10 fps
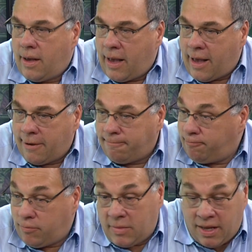Mm-hmm.
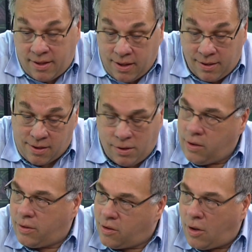This is
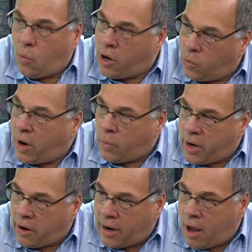the world where we
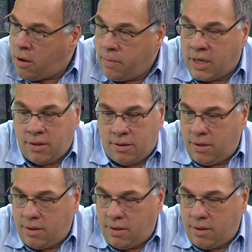are now, but